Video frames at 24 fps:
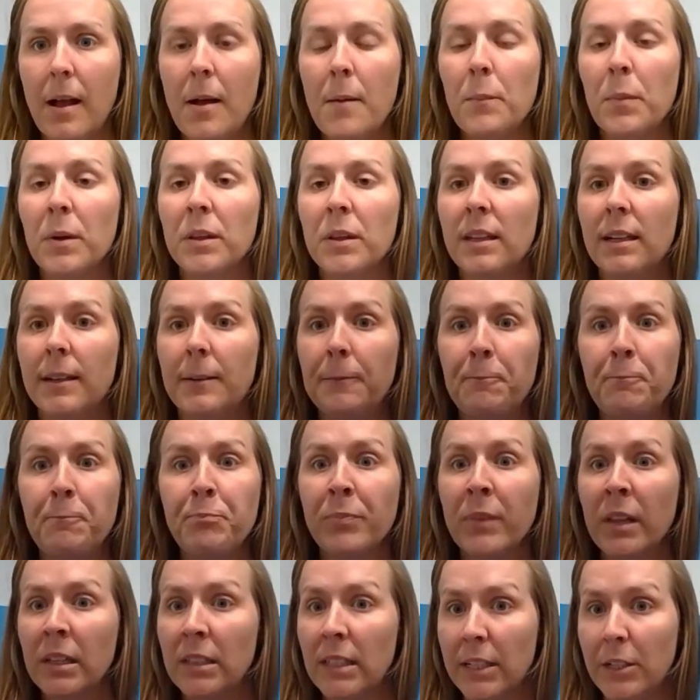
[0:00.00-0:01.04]
But then,
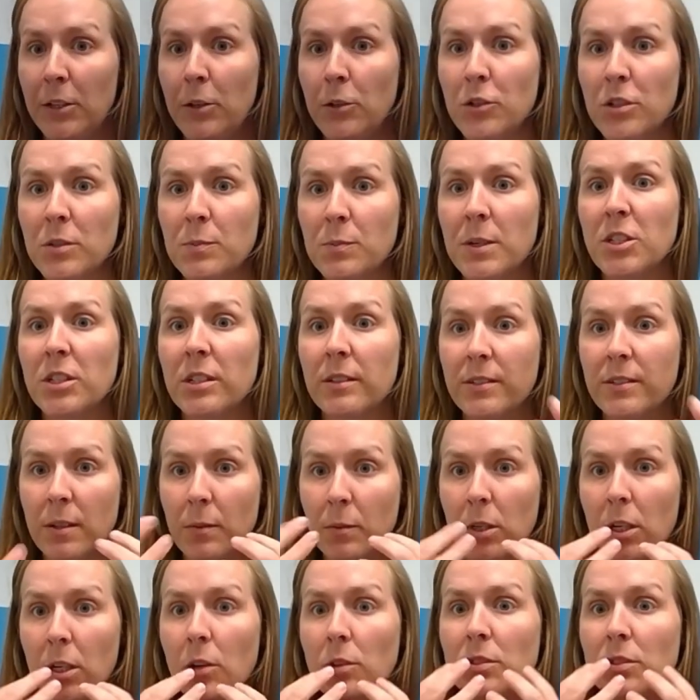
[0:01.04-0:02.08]
like you just mentioned, if
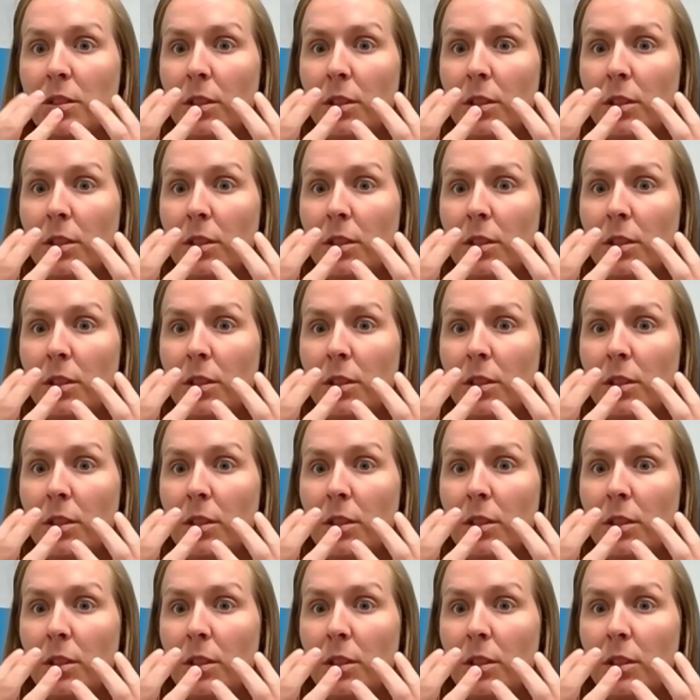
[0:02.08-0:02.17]
someone goes,